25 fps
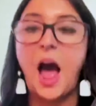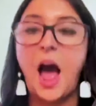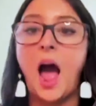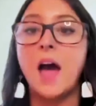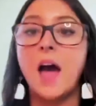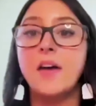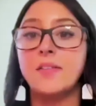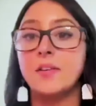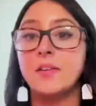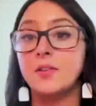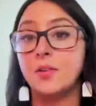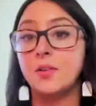and
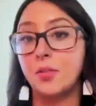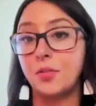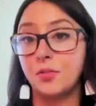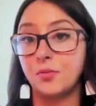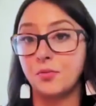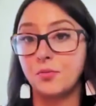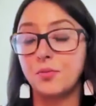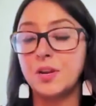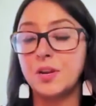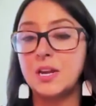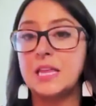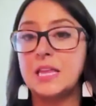then
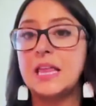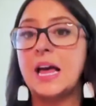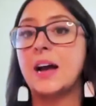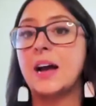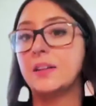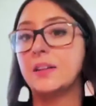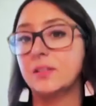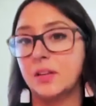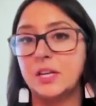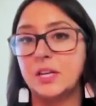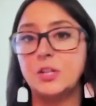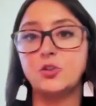3, that
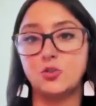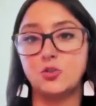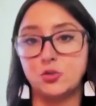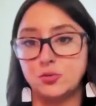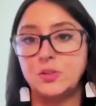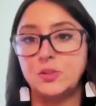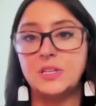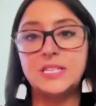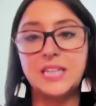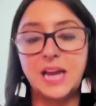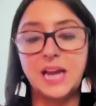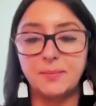like truly
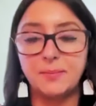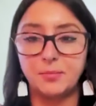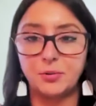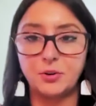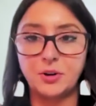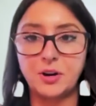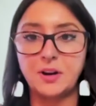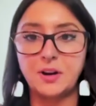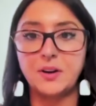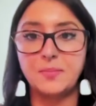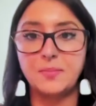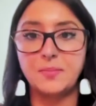
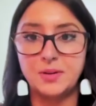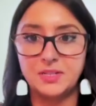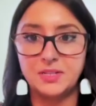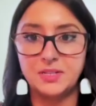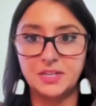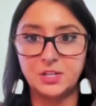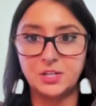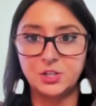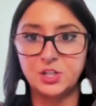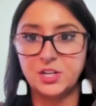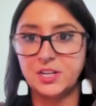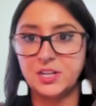temporary
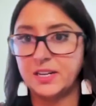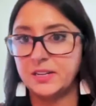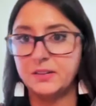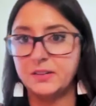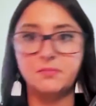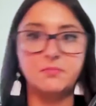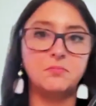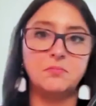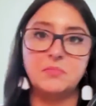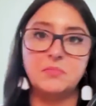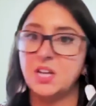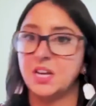position,
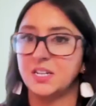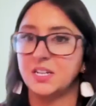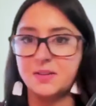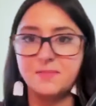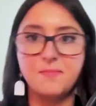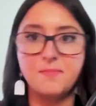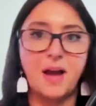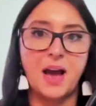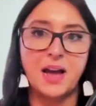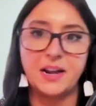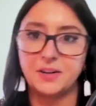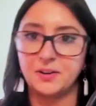doesn't
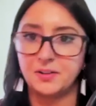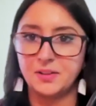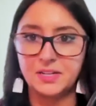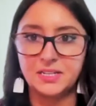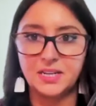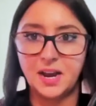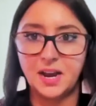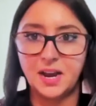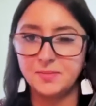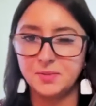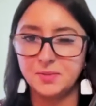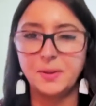matter the
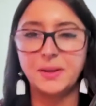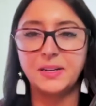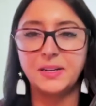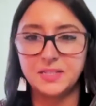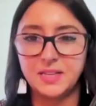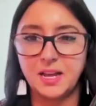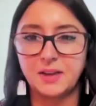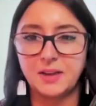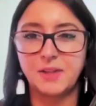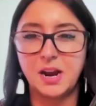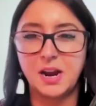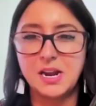time span. Is
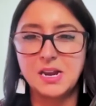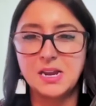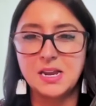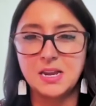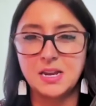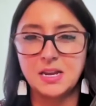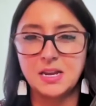that right?